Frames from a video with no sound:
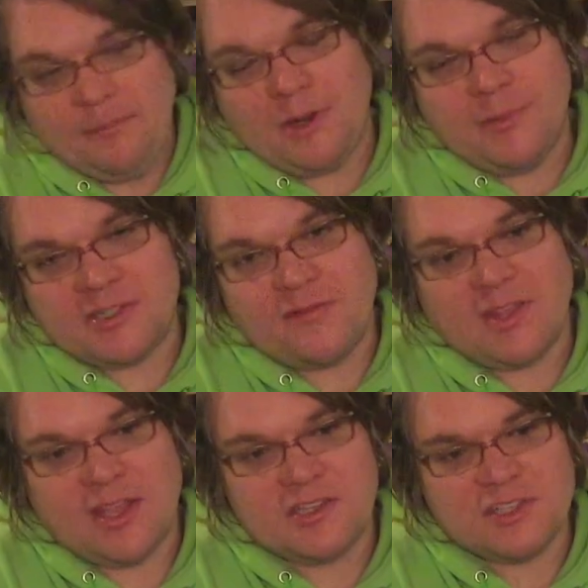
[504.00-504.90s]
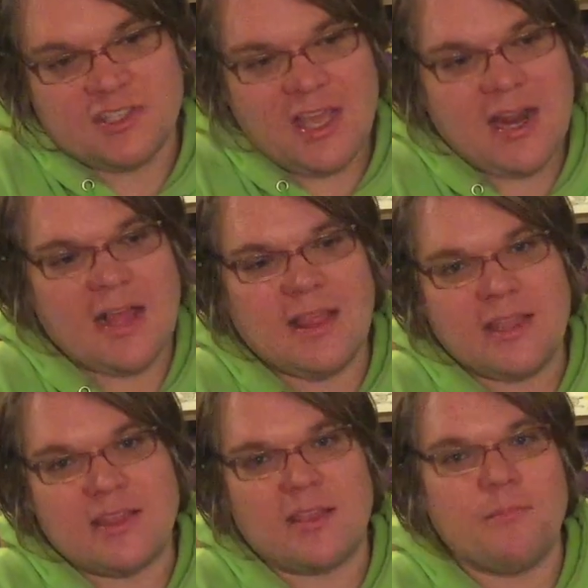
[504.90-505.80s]
Pretty much everything I just said. I
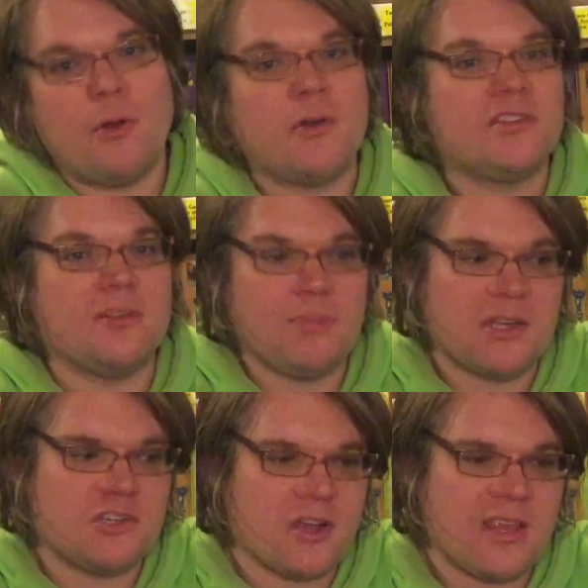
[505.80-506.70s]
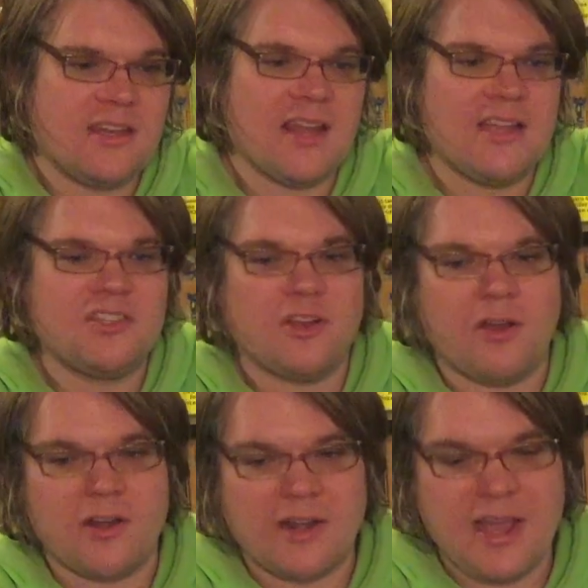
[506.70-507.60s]
like the components. The big chunky dice
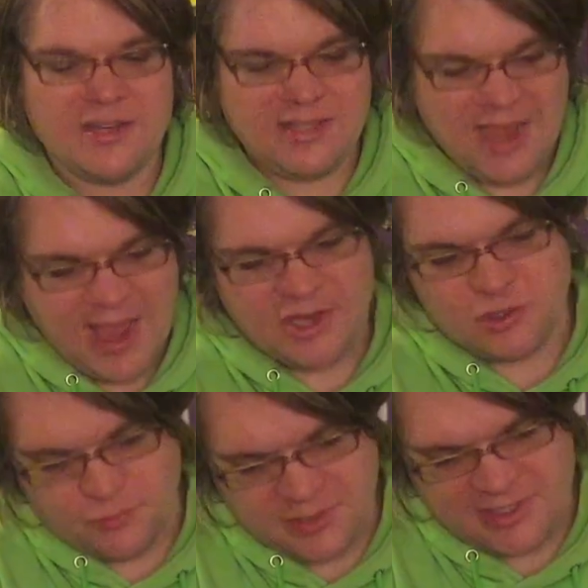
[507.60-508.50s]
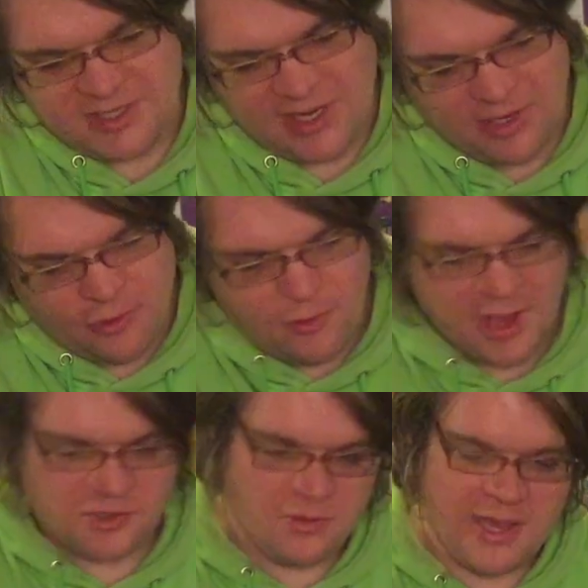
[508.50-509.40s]
are nice. The eggs are really stinking cool.
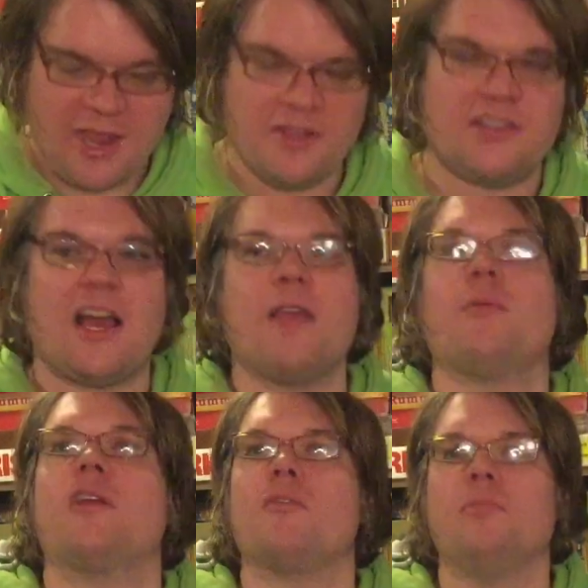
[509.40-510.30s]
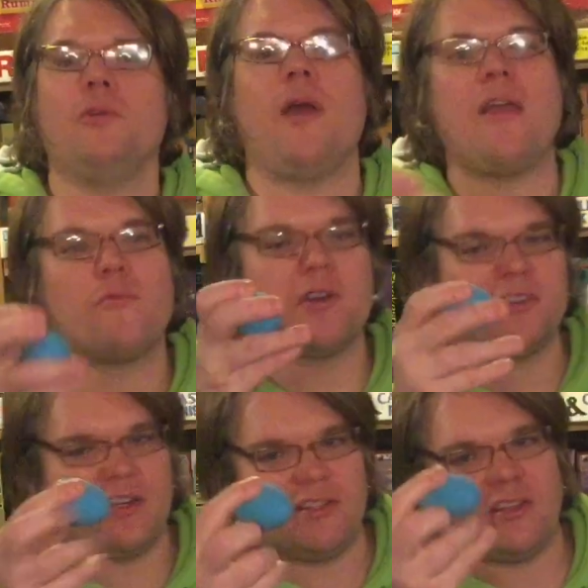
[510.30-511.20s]
I do like how the tiebreaker blue egg
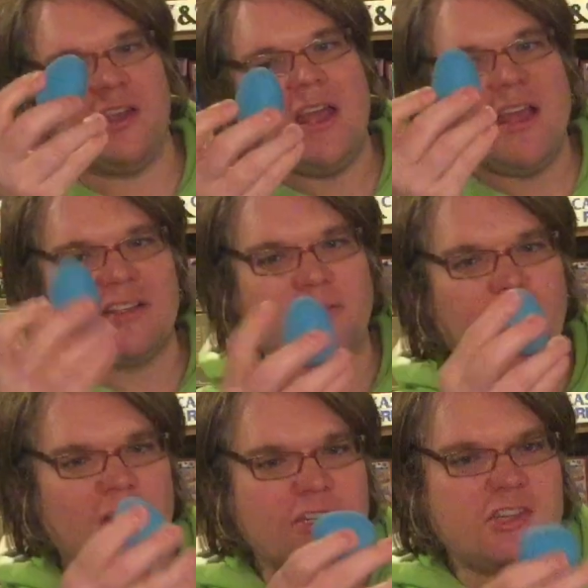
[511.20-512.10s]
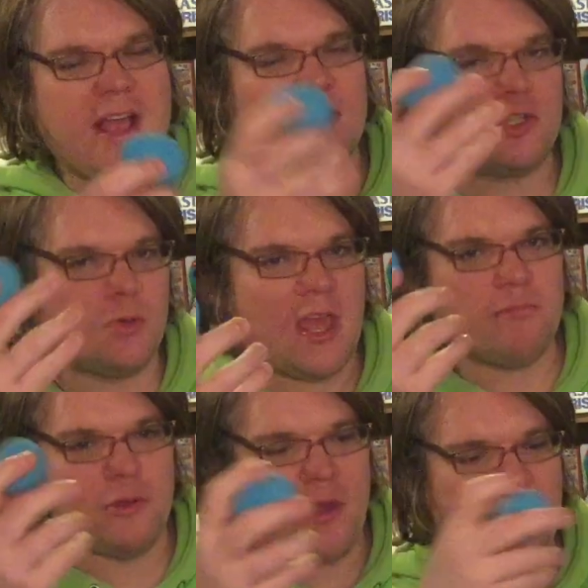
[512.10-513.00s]
works, and it's a it's a fun challenge when
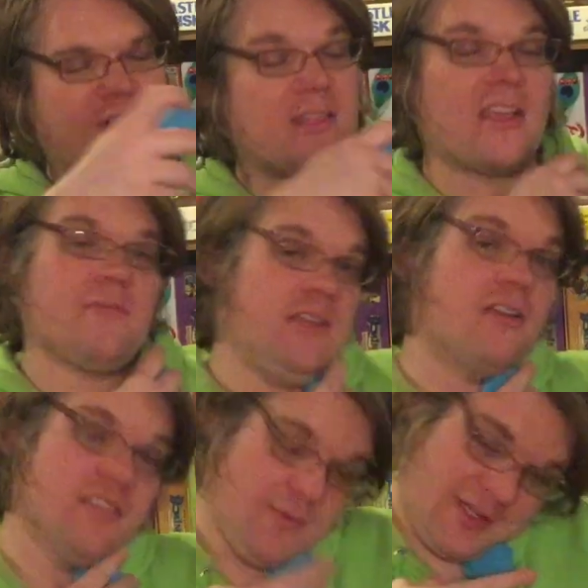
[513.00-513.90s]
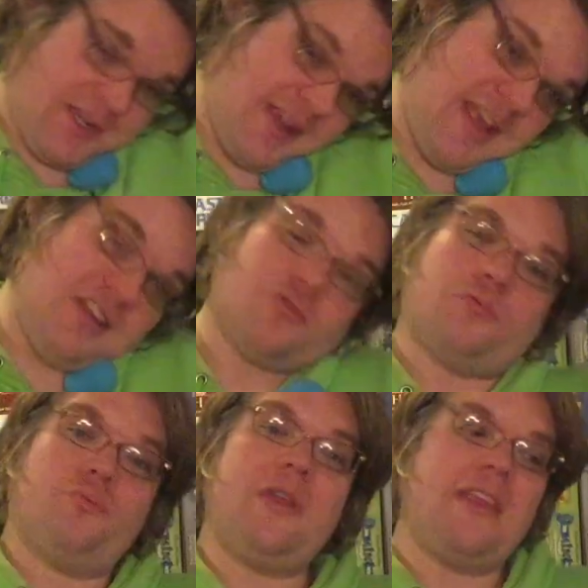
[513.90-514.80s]
that blue egg finally comes out. Because let me tell you, it is
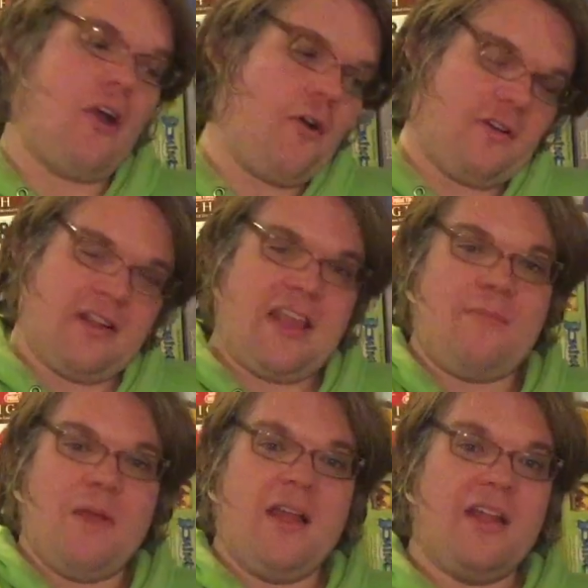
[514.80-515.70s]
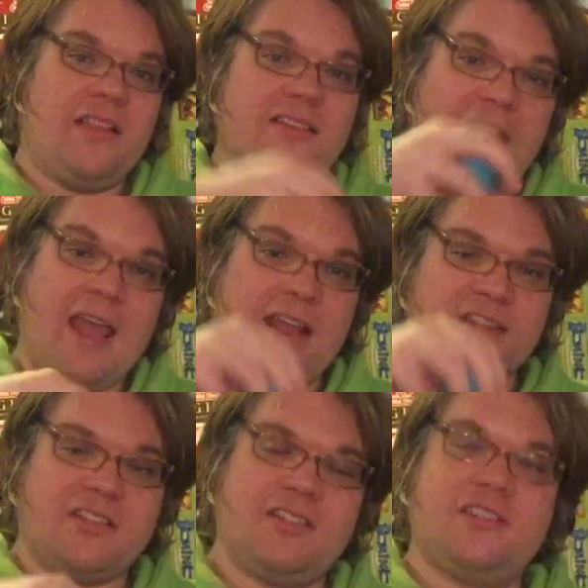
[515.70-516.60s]
really hard to keep this egg.
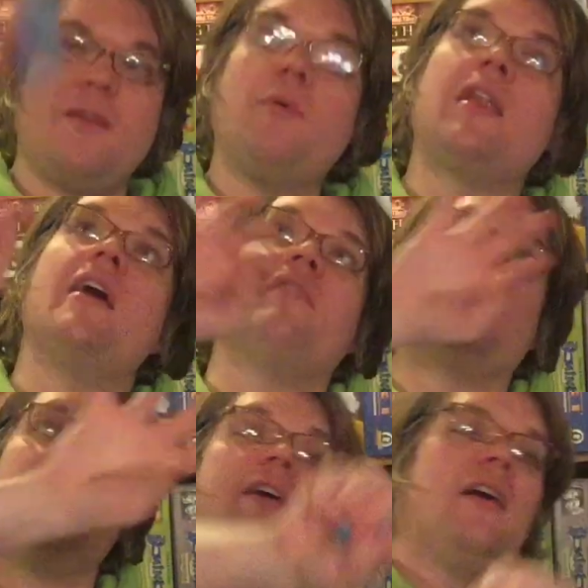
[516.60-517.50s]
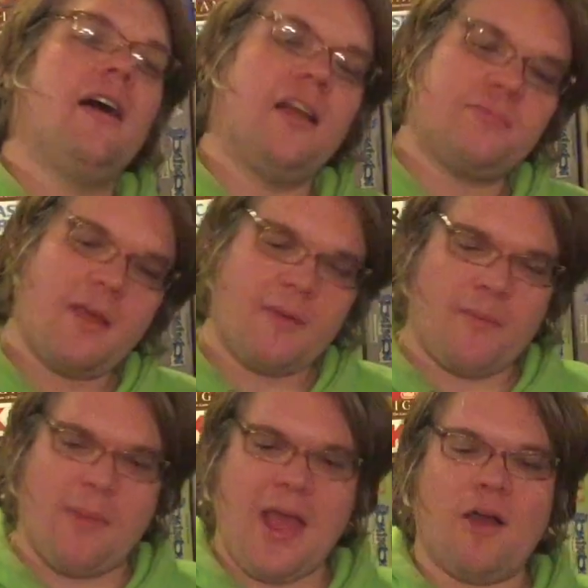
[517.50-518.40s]
It's it's somewhat heavy. Uh, it's probably about
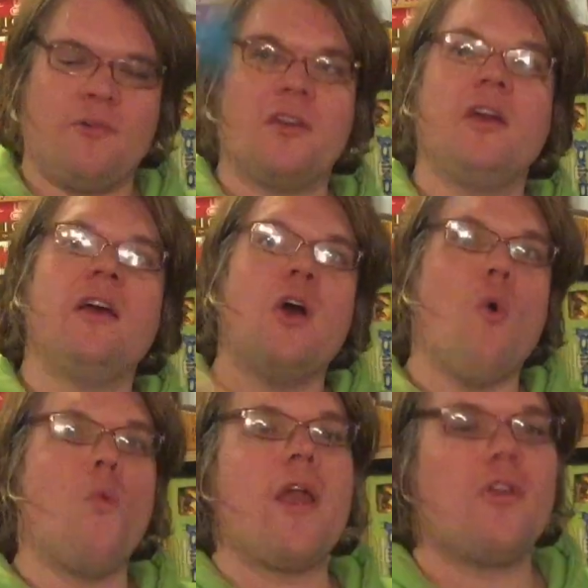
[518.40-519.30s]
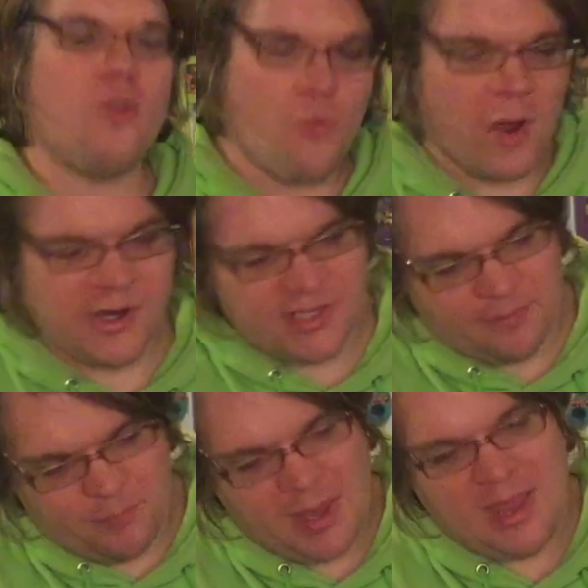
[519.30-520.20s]
a pound where you want it to
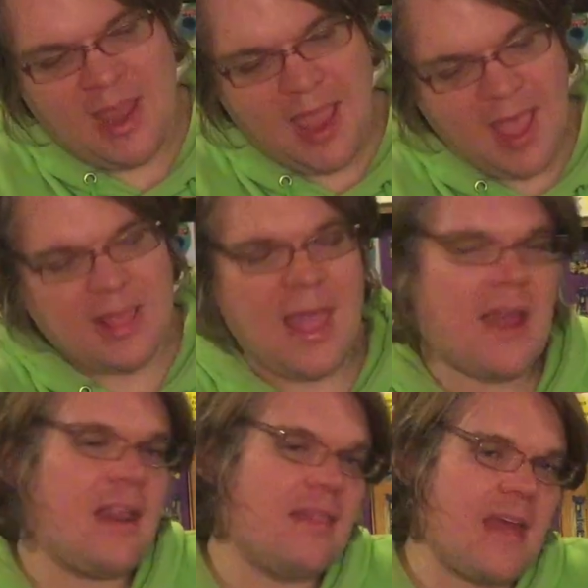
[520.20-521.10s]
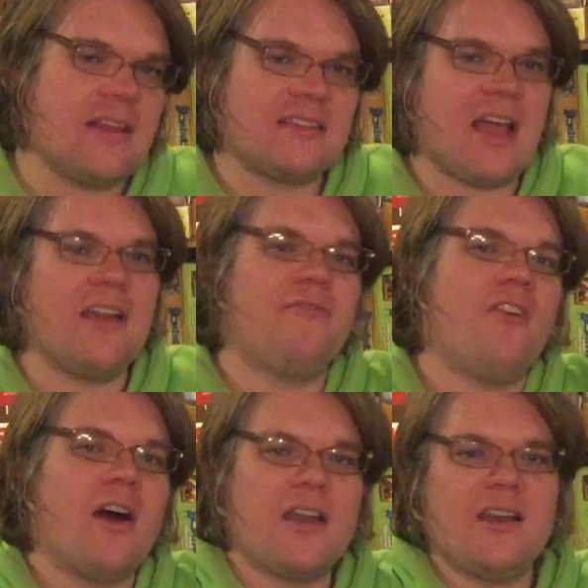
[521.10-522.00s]
be, and that that is kind of
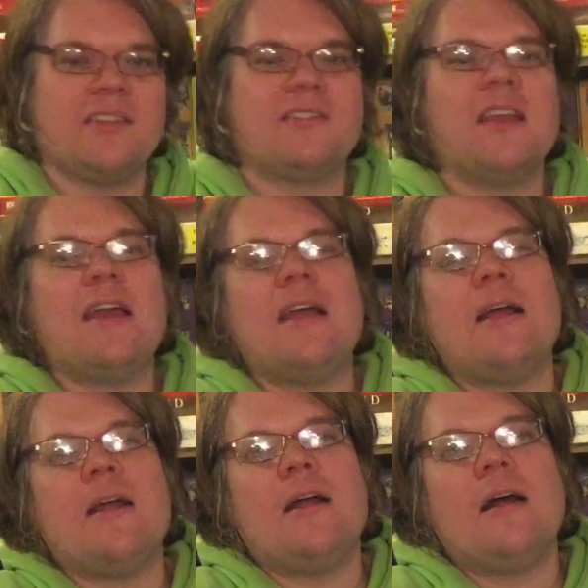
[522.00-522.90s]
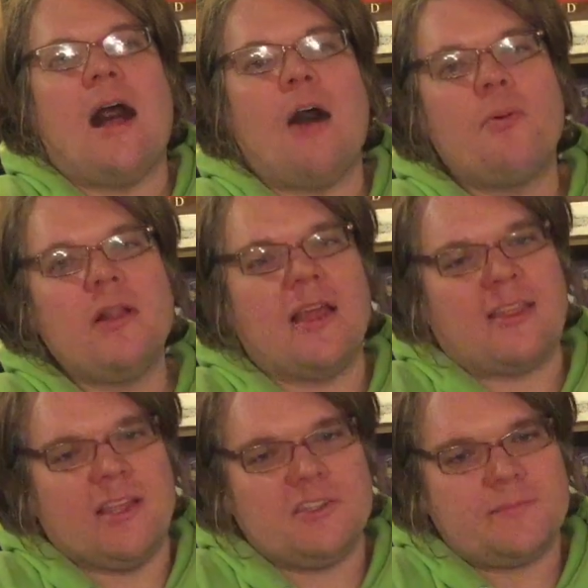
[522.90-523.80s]
fun. And it's, I'll put it
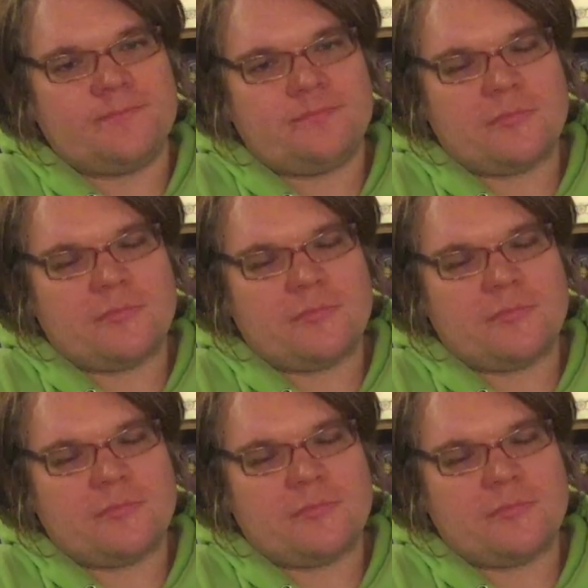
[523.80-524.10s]
like this.